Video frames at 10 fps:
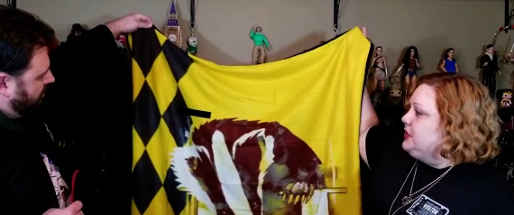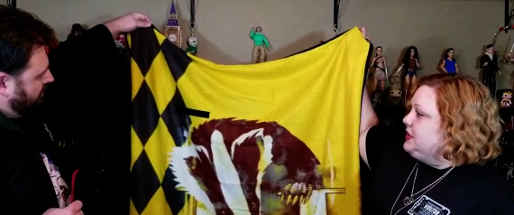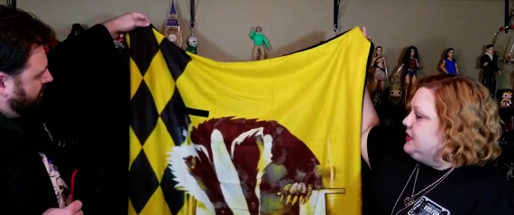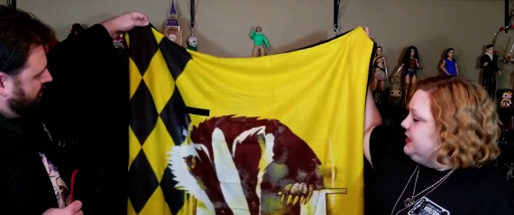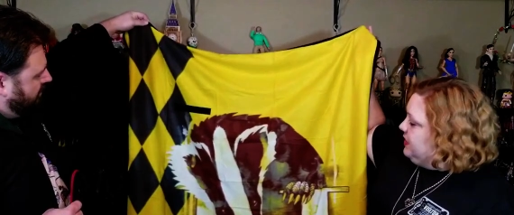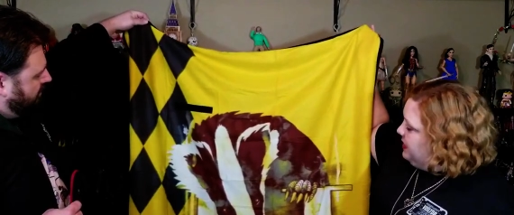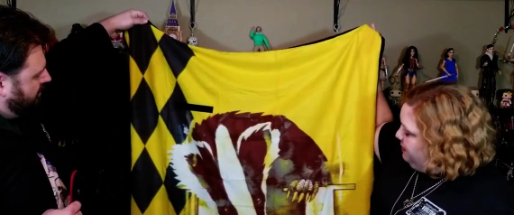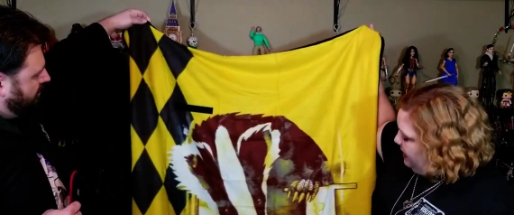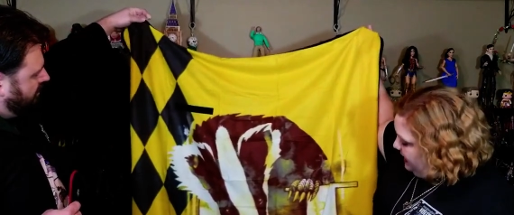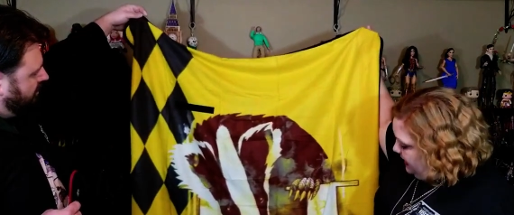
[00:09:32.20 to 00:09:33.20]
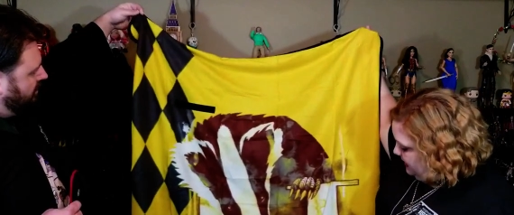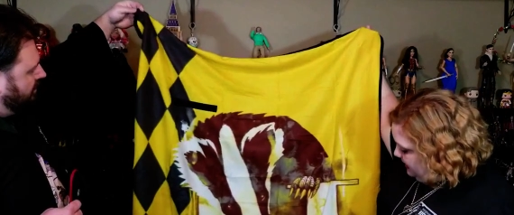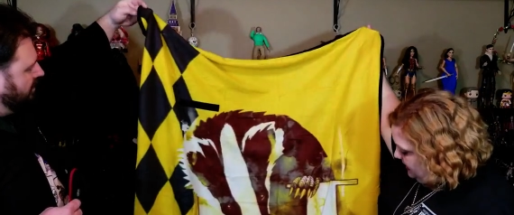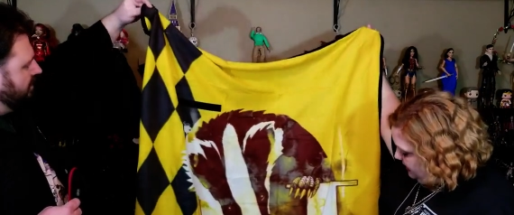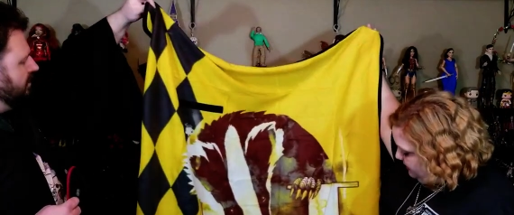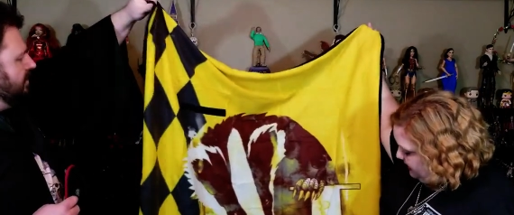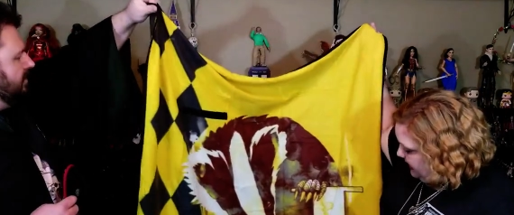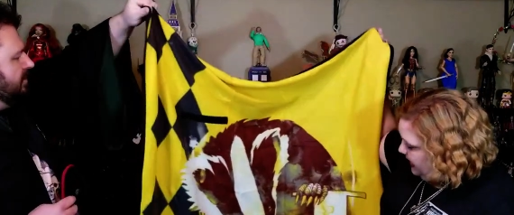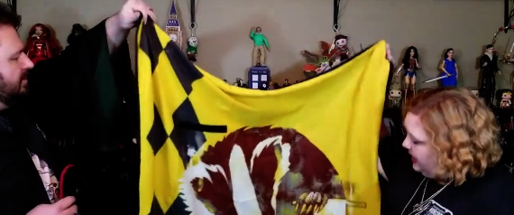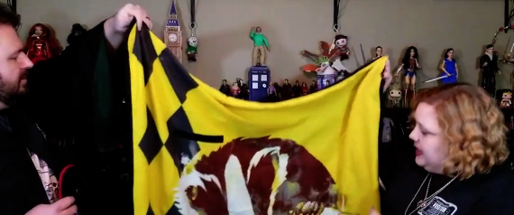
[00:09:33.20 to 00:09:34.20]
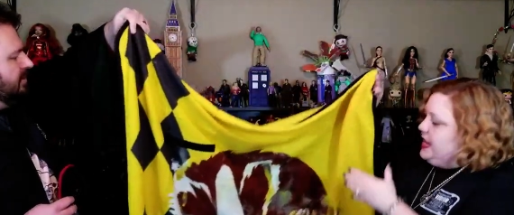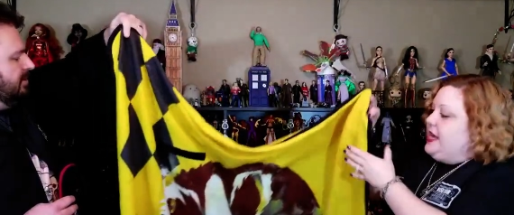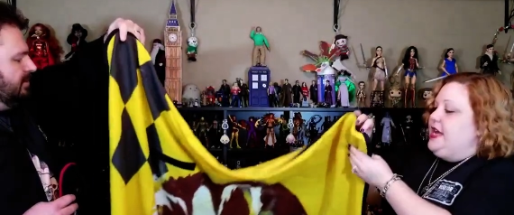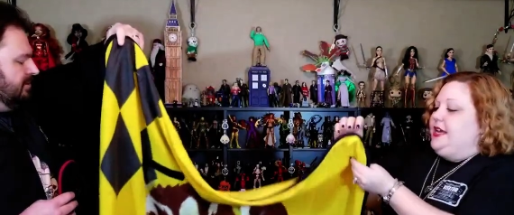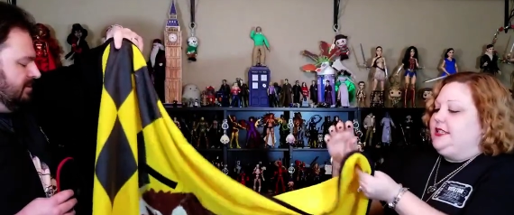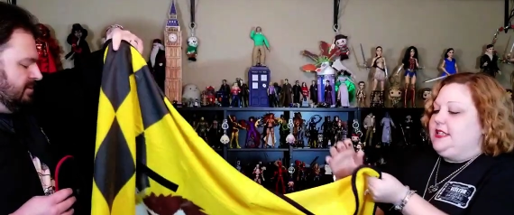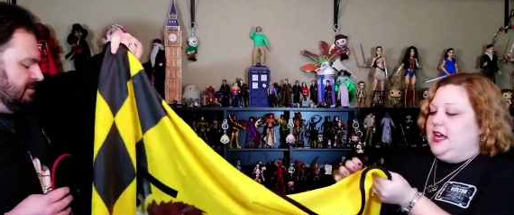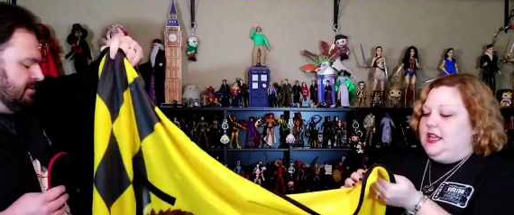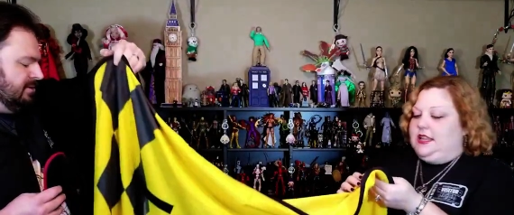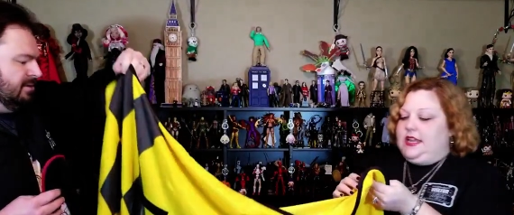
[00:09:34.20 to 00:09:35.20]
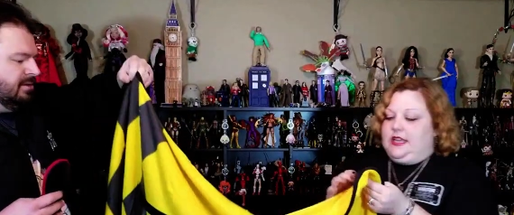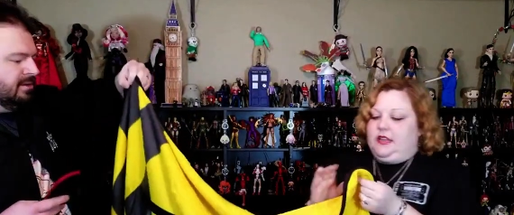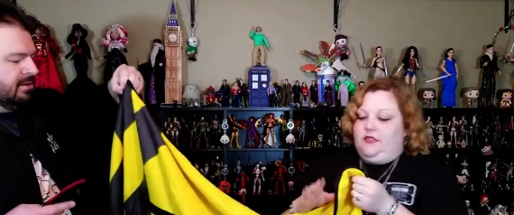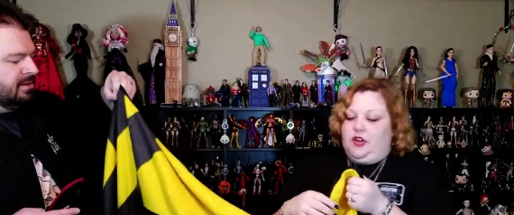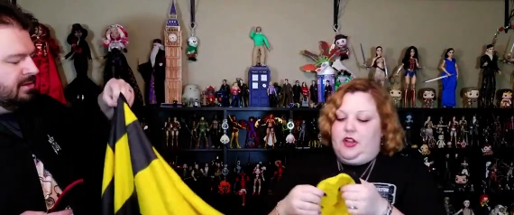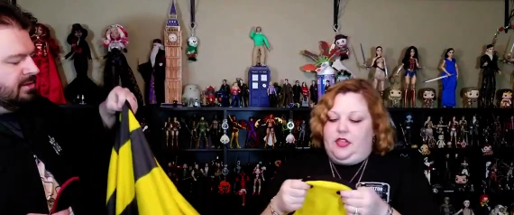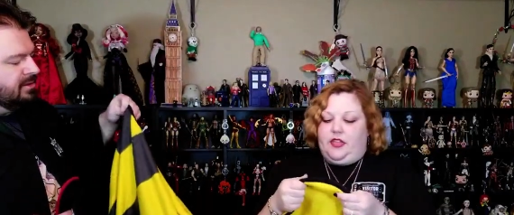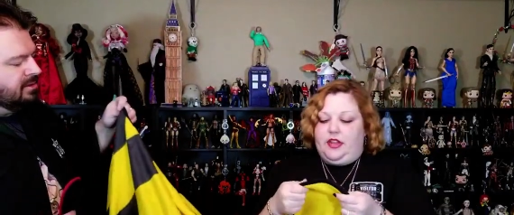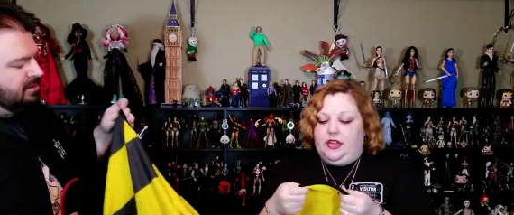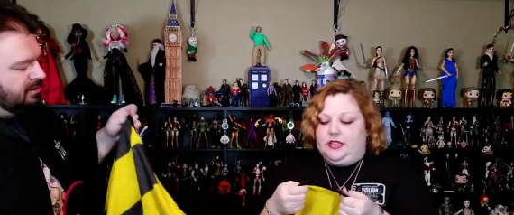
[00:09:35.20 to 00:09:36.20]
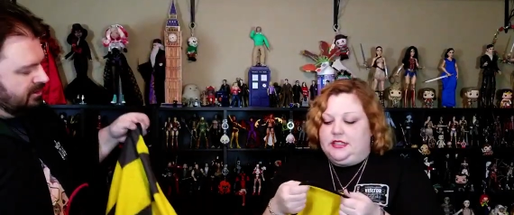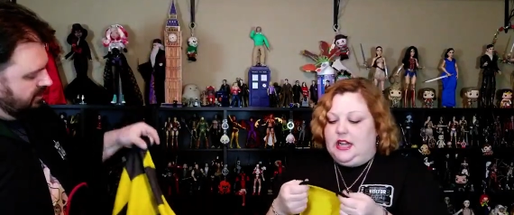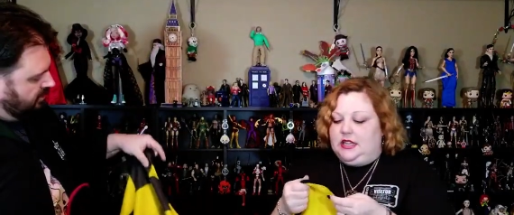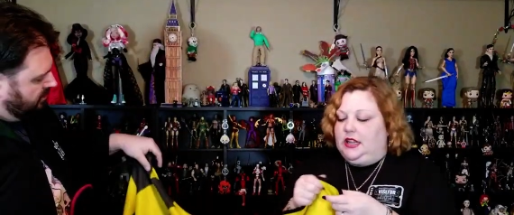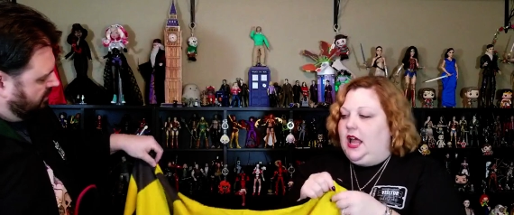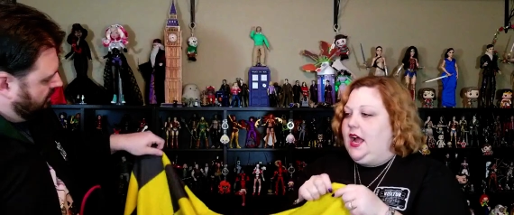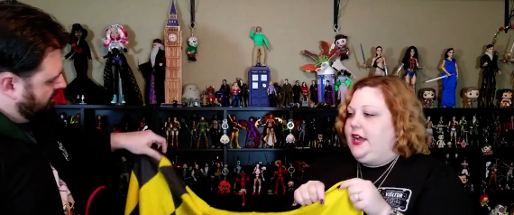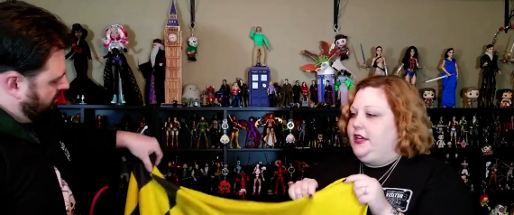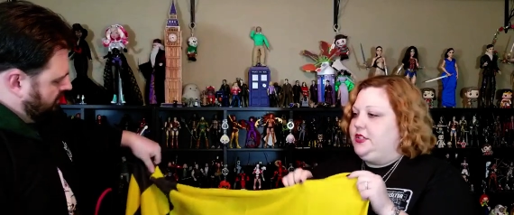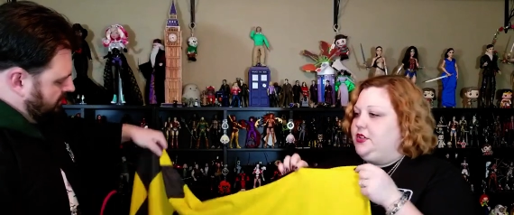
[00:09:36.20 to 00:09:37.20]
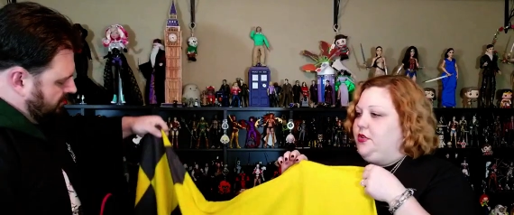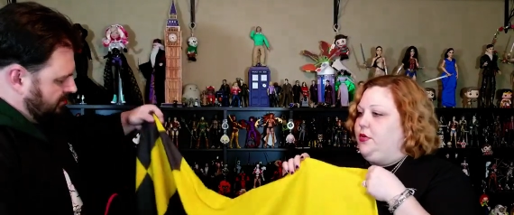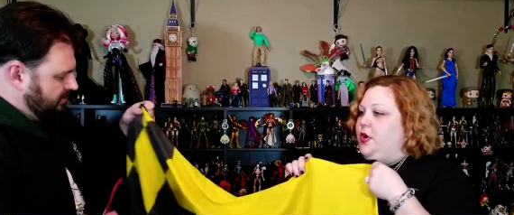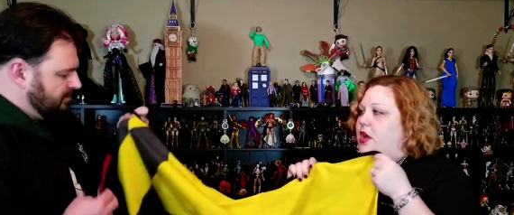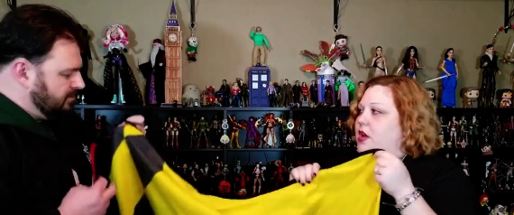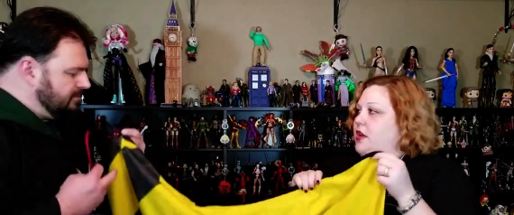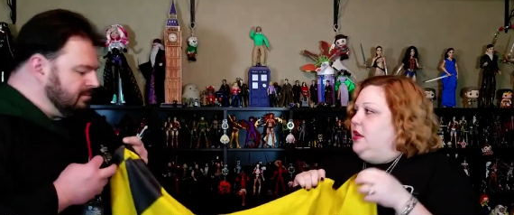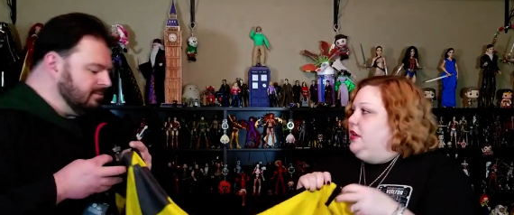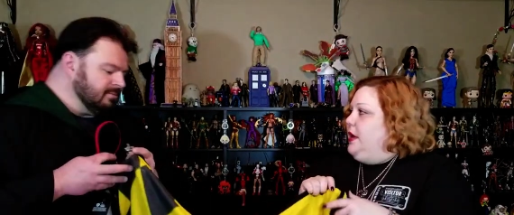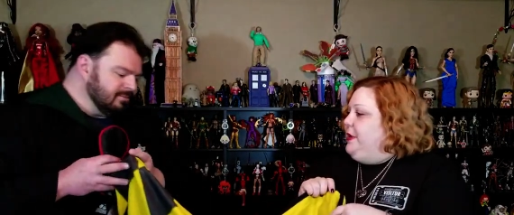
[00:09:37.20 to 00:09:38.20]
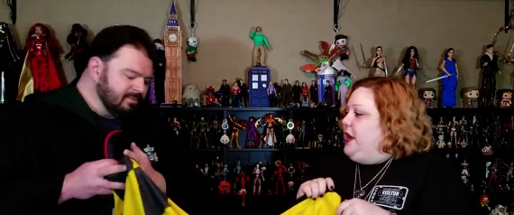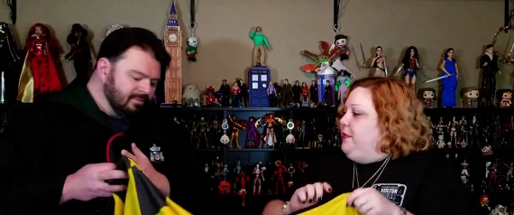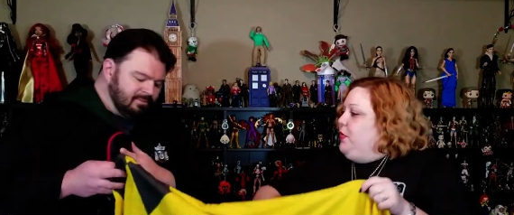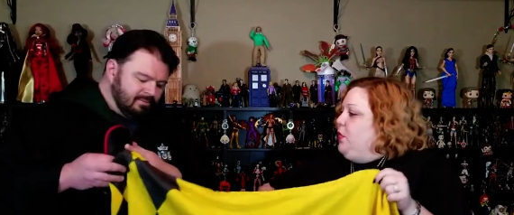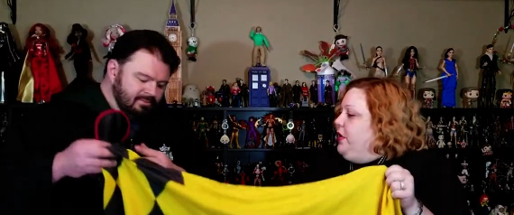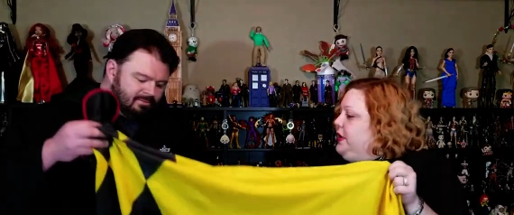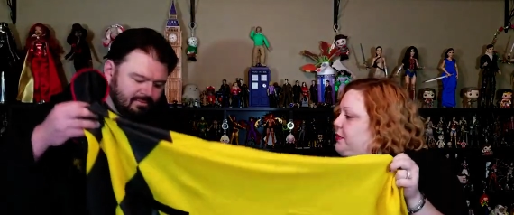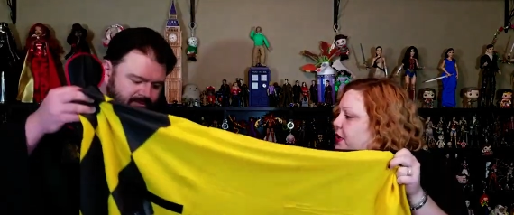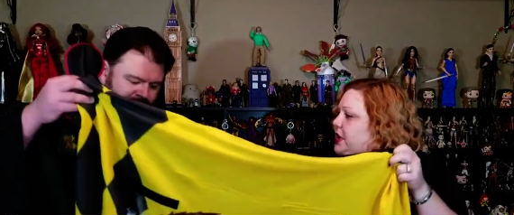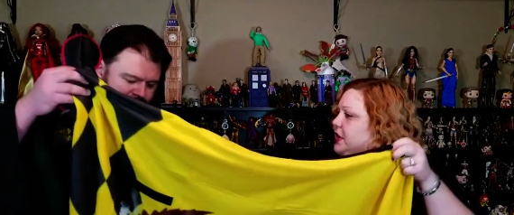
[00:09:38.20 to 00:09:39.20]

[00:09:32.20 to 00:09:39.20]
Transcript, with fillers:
Speaker 1: and sit on it blanket, I would say. It's not like very thin and it's not lined, so I mean, I'd be worried putting it